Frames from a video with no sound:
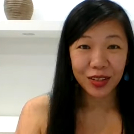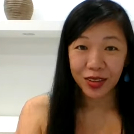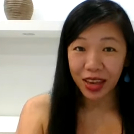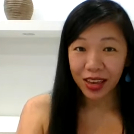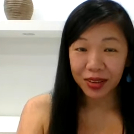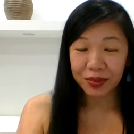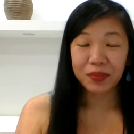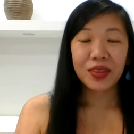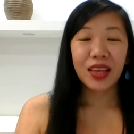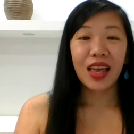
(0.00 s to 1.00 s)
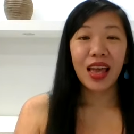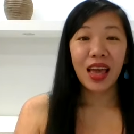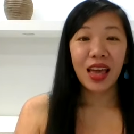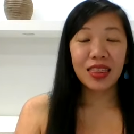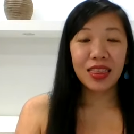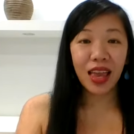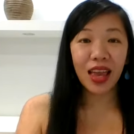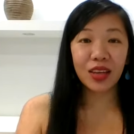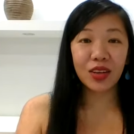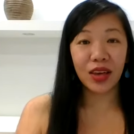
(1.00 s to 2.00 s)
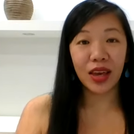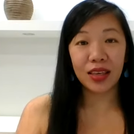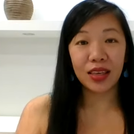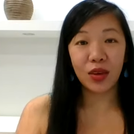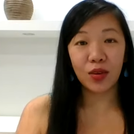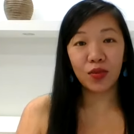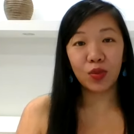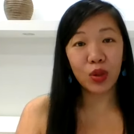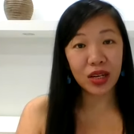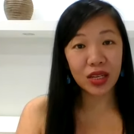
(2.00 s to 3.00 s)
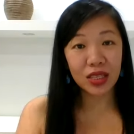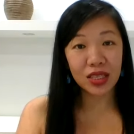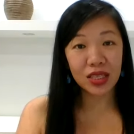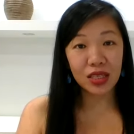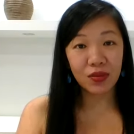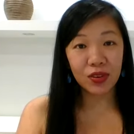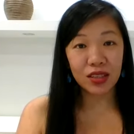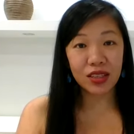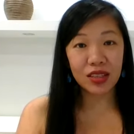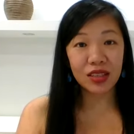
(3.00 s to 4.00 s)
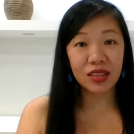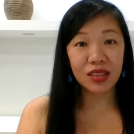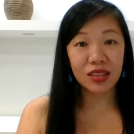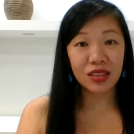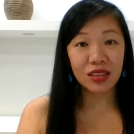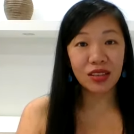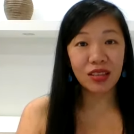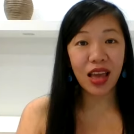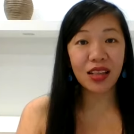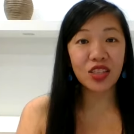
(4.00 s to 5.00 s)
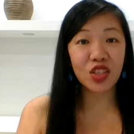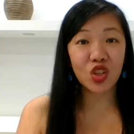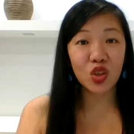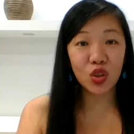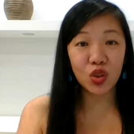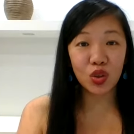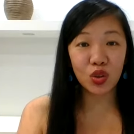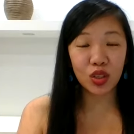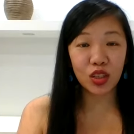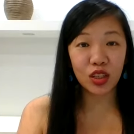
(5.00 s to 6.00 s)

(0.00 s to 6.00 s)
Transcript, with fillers: Okay? And then you can give words. For instance, that's good.